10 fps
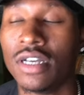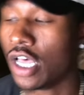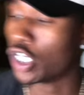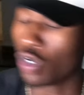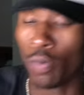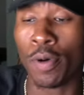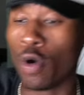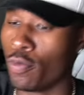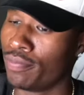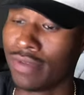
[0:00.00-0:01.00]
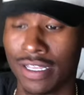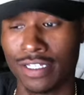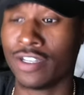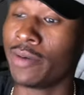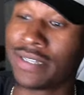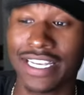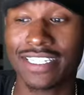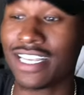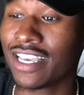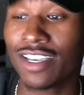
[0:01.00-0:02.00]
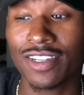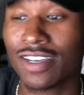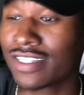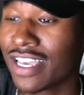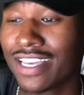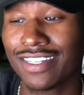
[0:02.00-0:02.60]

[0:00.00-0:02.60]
So, boom. You know what I'm saying? Still, you know what I'm saying?